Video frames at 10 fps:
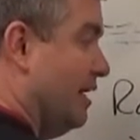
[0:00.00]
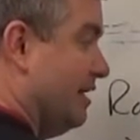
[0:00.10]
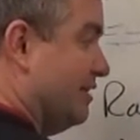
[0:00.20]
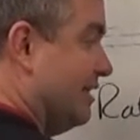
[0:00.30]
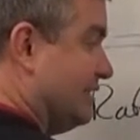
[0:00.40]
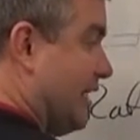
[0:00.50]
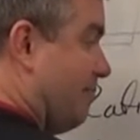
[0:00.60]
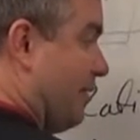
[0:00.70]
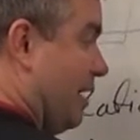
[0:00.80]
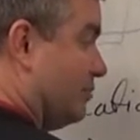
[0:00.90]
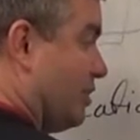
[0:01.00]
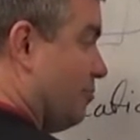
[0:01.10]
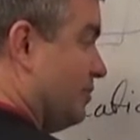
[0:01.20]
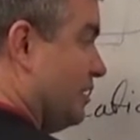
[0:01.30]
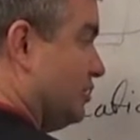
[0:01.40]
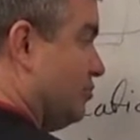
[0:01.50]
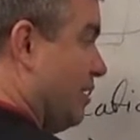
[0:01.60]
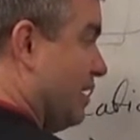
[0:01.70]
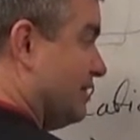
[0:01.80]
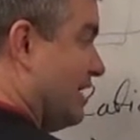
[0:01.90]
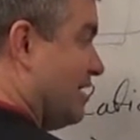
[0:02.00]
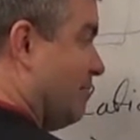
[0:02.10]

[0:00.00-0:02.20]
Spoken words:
The example I was hoping that you might think